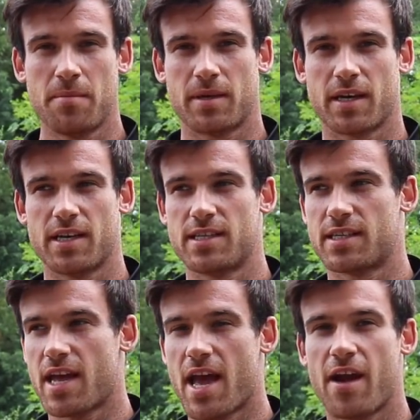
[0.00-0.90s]
because
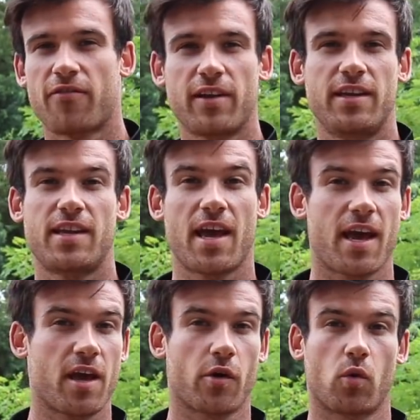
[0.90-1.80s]
every
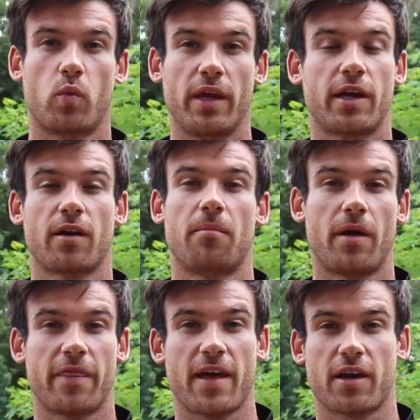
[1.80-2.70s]
day or week or
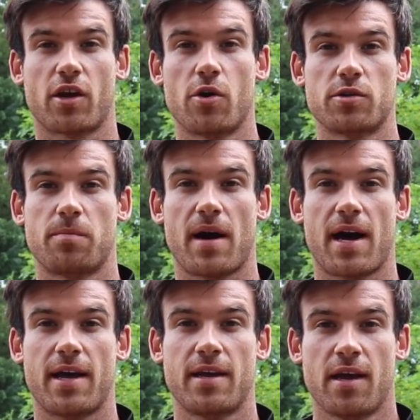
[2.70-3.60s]
month that goes
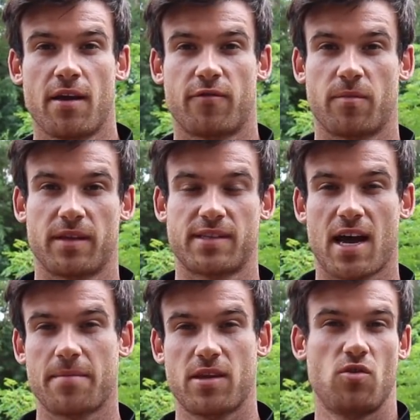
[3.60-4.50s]
by from the
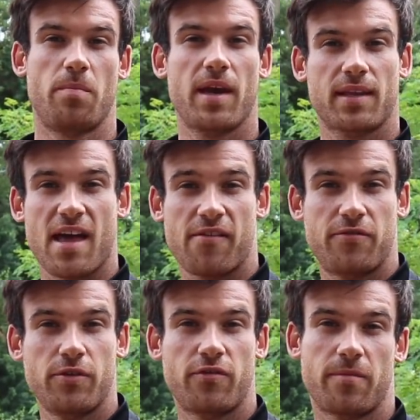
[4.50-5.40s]
time that you pick that
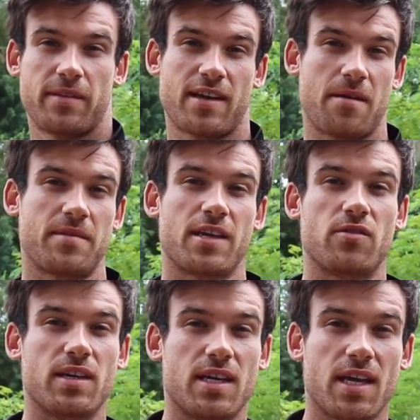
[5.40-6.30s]
food, from the time that
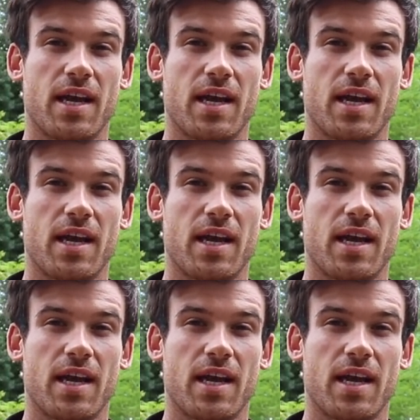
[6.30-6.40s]
you eat